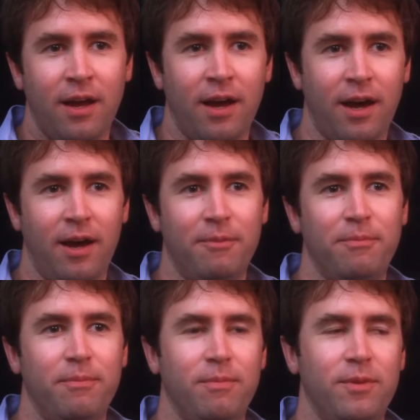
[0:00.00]

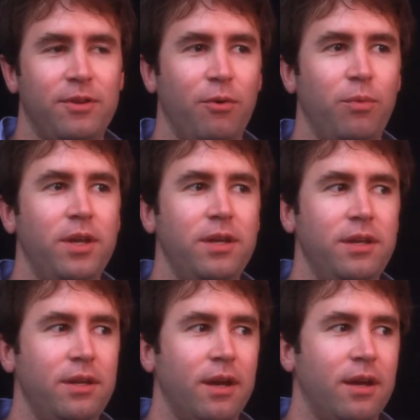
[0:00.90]
Um, so
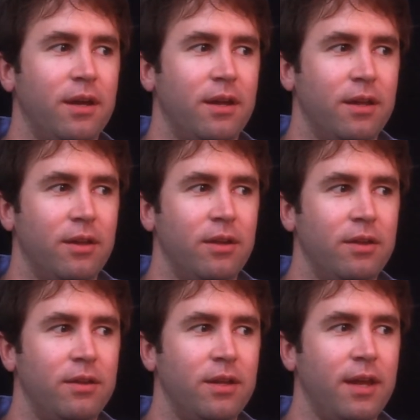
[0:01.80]
we
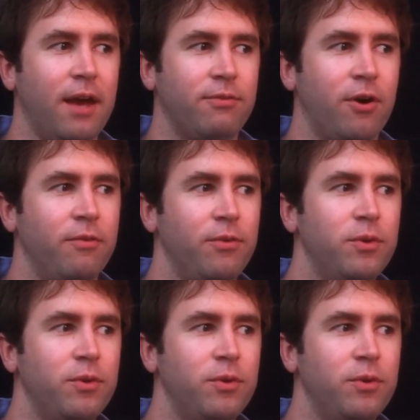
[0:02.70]
didn't have coffee,